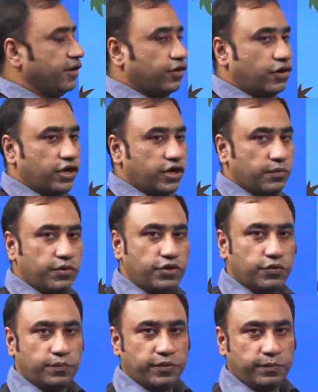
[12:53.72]
not able to
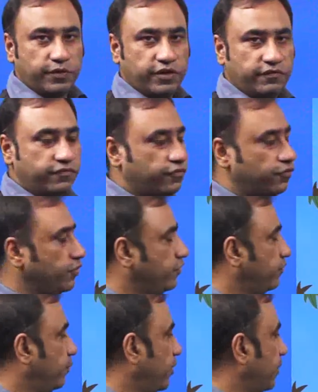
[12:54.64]
prepare food
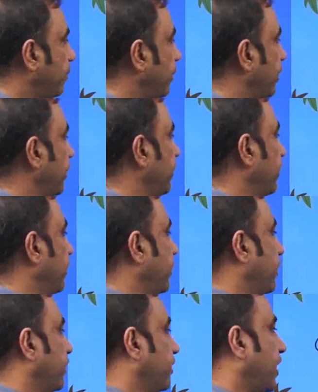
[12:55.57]
properly,
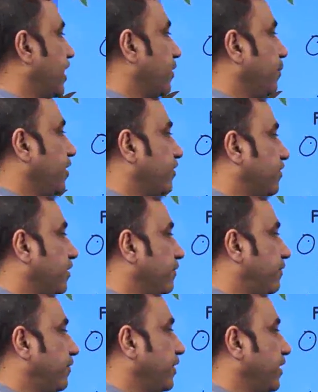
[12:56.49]
that makes them
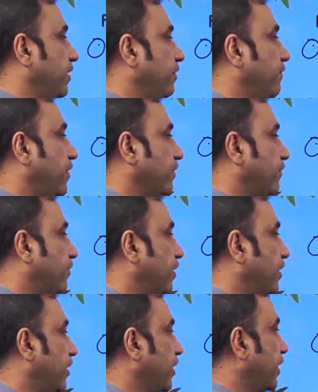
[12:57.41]
feel
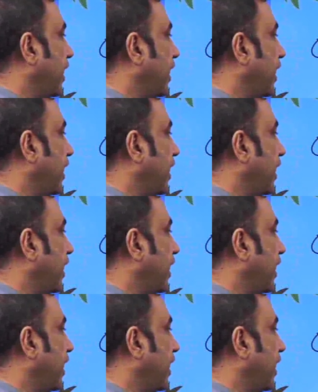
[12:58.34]
frustrated